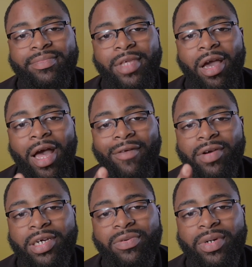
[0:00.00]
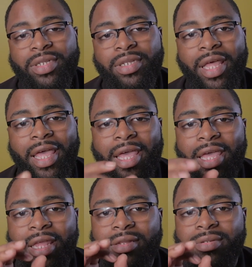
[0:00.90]
y'all have a good one,
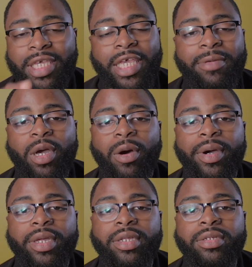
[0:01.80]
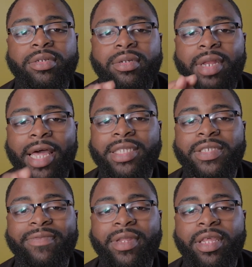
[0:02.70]
and keep going. Like
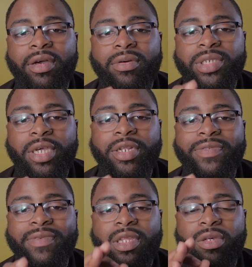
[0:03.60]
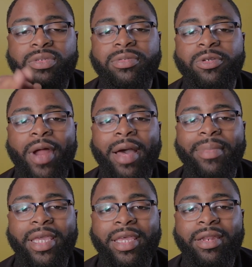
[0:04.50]
this video, share this video, subscribe
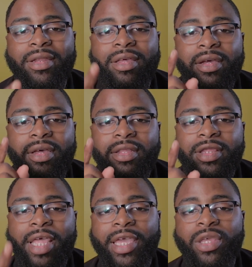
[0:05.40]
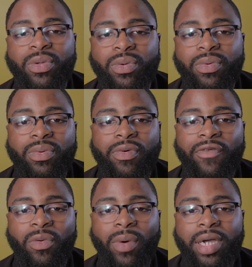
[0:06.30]
again. Thank you
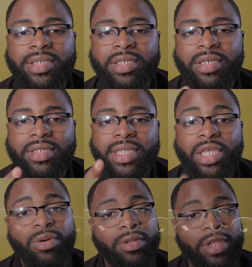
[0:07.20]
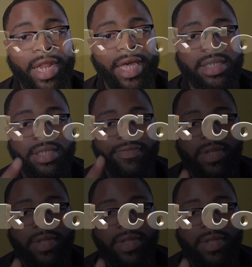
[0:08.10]
for watching. See you in the next